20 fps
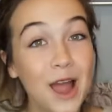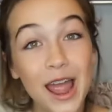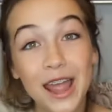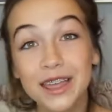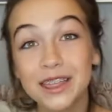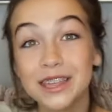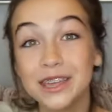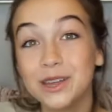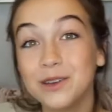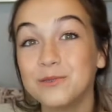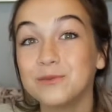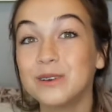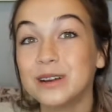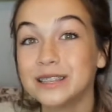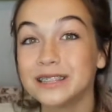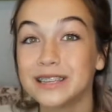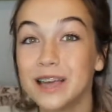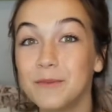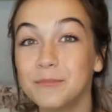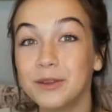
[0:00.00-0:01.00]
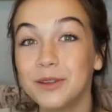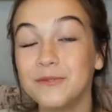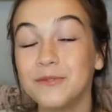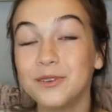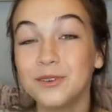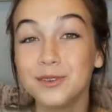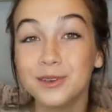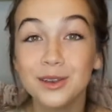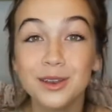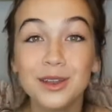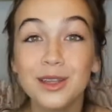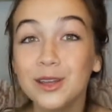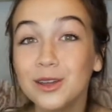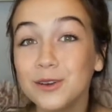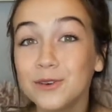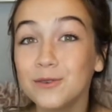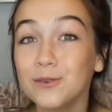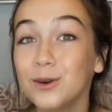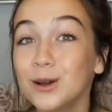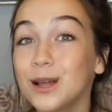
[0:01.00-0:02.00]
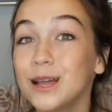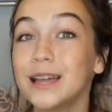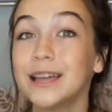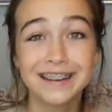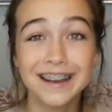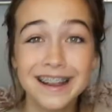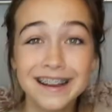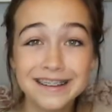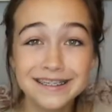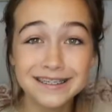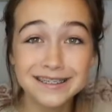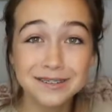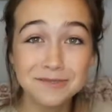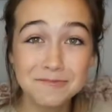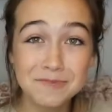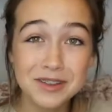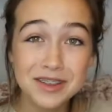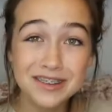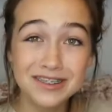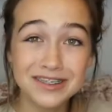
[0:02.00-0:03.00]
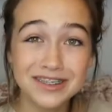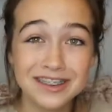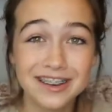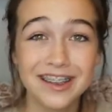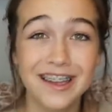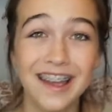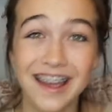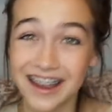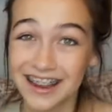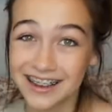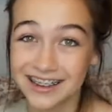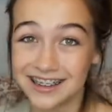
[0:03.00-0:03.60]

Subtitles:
Riley. What's up? If you're new, nice to meet ya.